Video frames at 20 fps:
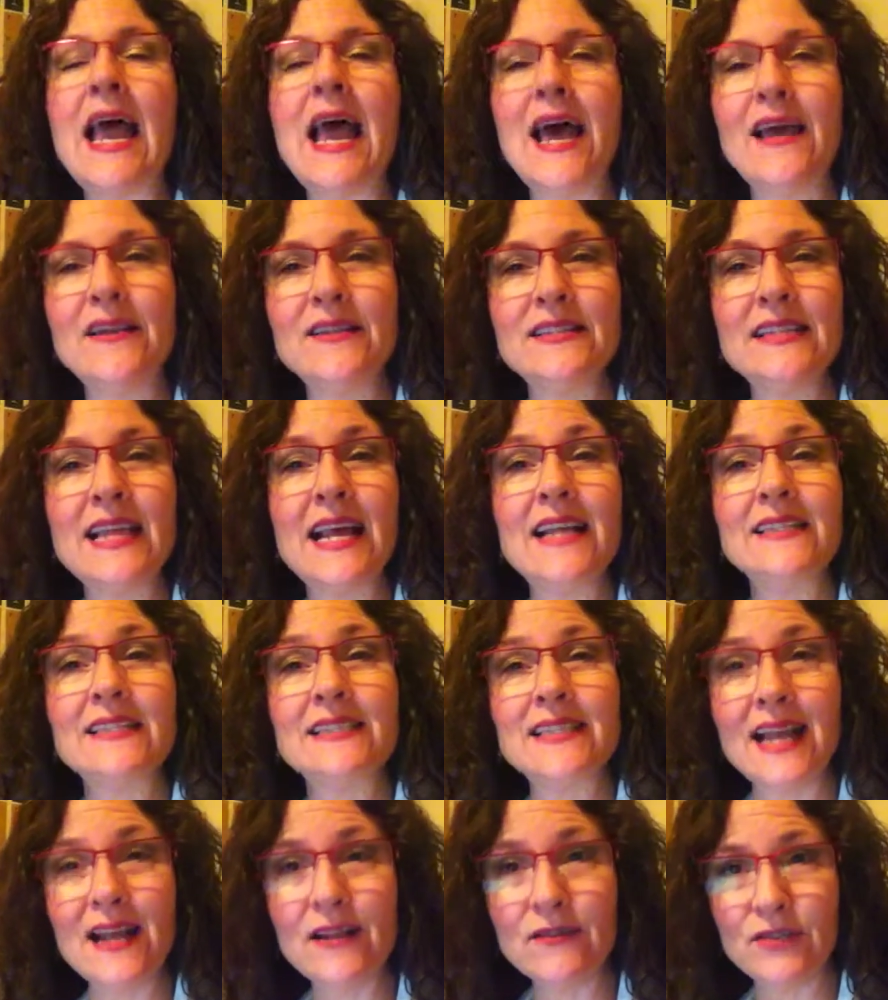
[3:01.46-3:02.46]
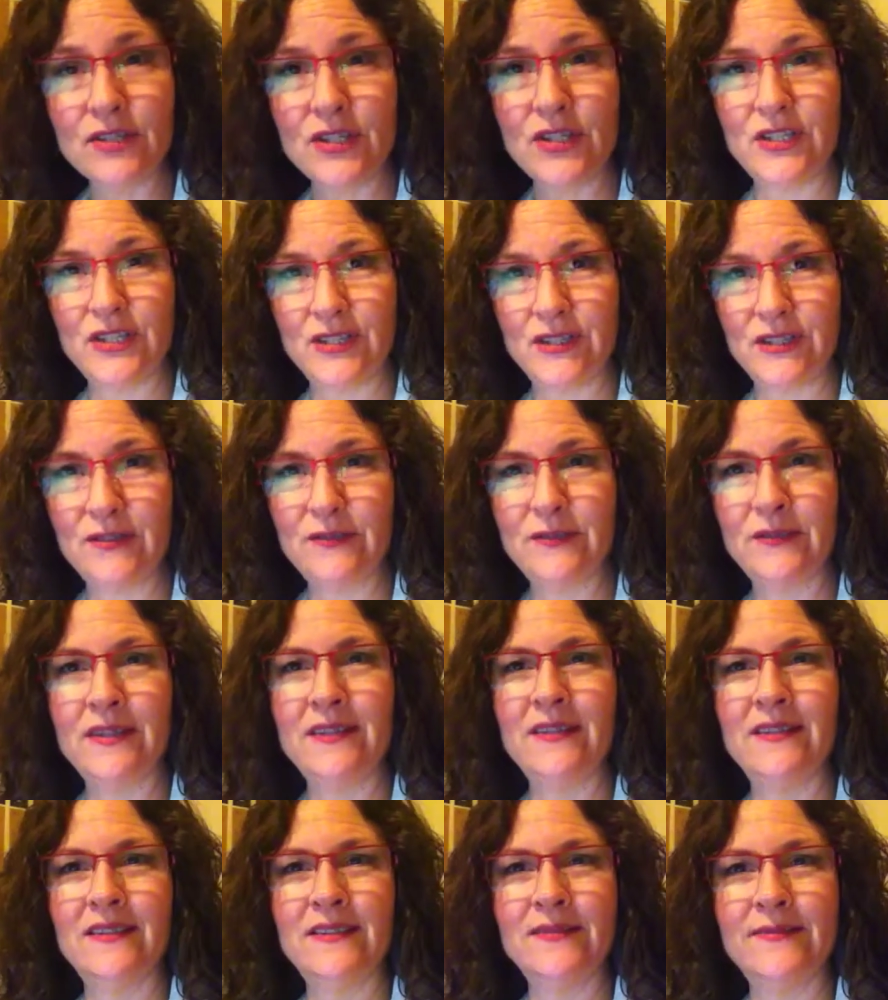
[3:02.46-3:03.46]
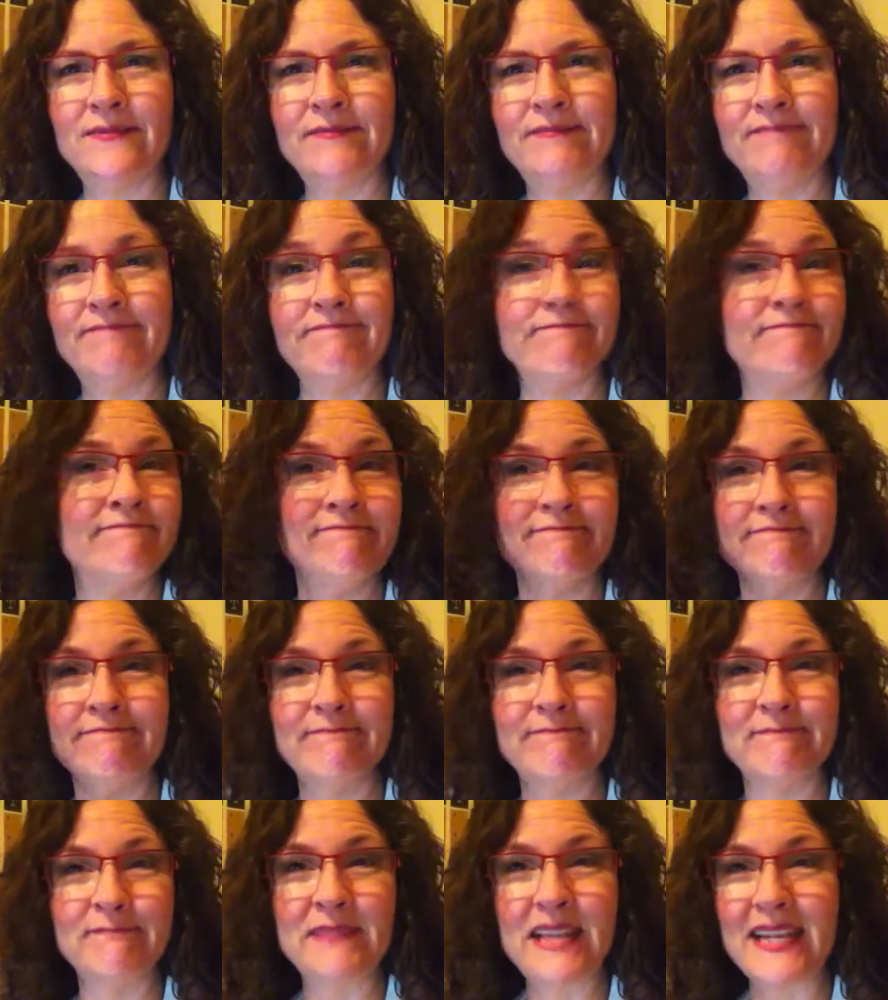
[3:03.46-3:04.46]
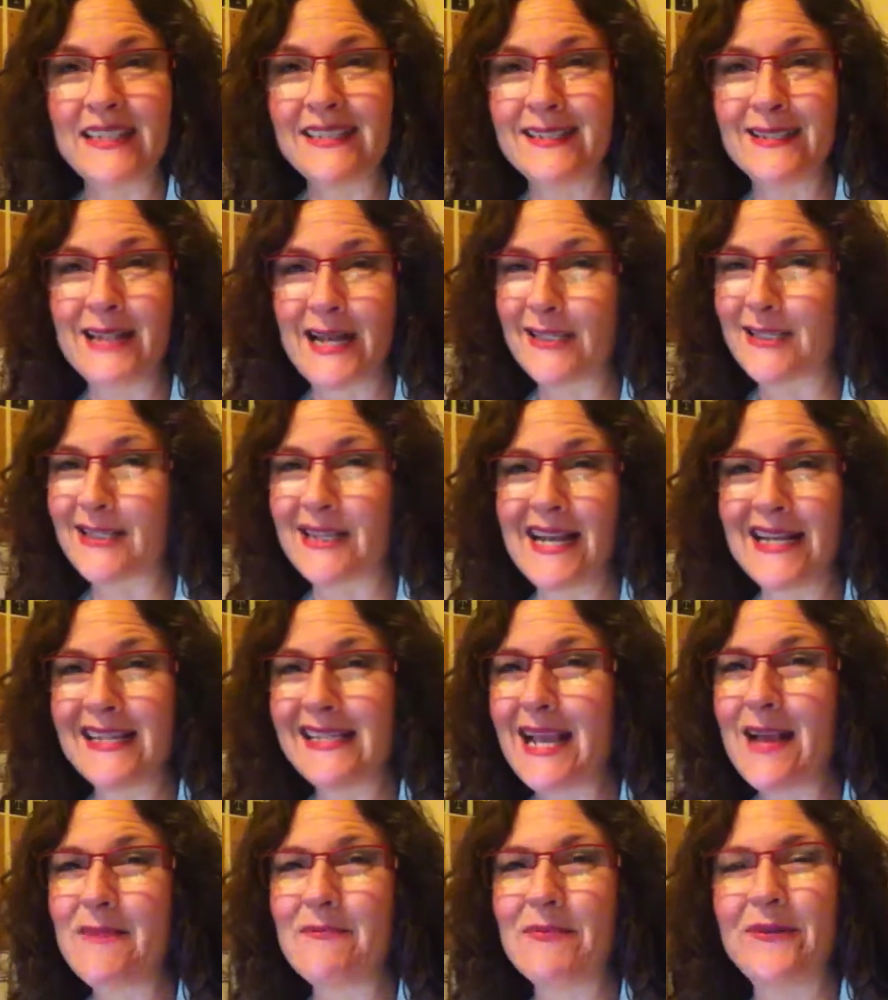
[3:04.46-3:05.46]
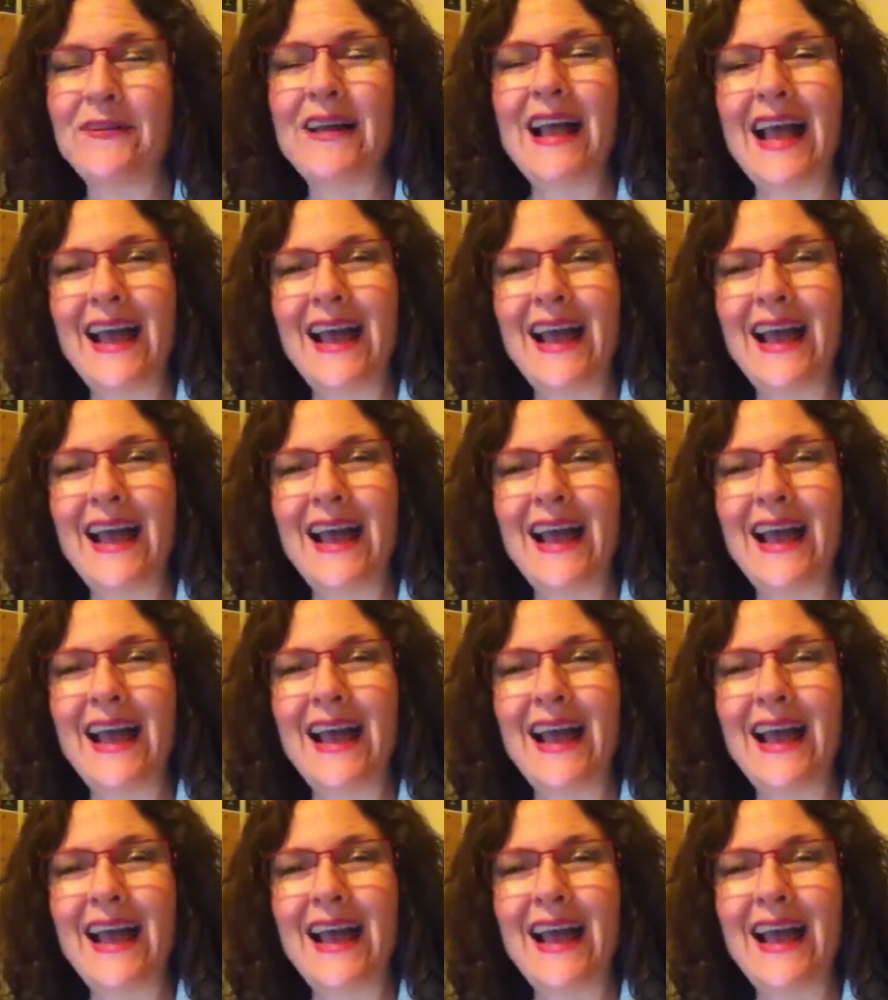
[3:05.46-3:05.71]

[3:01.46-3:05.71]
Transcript: how does that sound to you? That's an example.